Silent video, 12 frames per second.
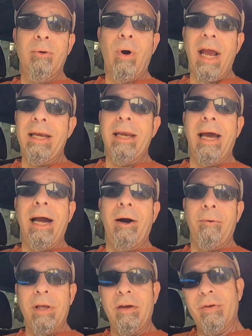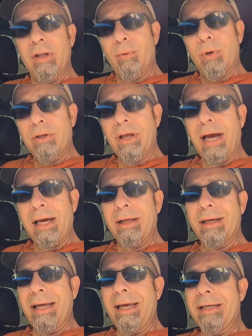And right now, given that we're in the
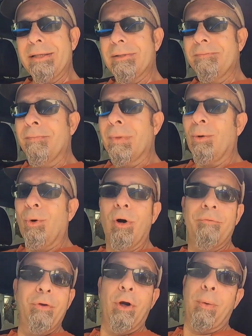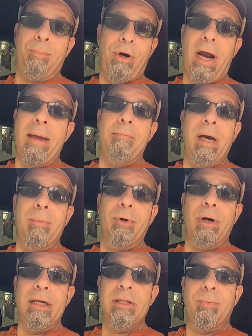holidays, or if you're a Prime
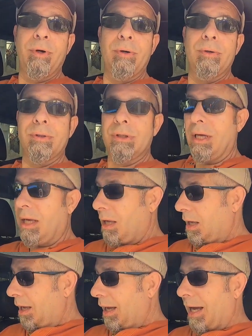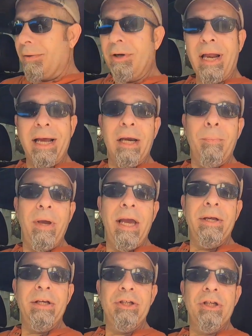member, I suppose, uh, you're not going to
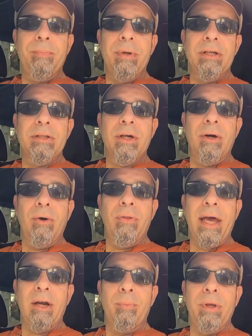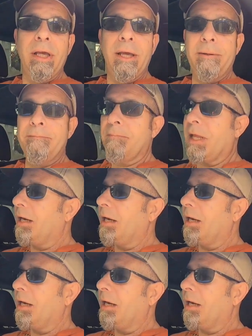pay any shipping, so that'll be it.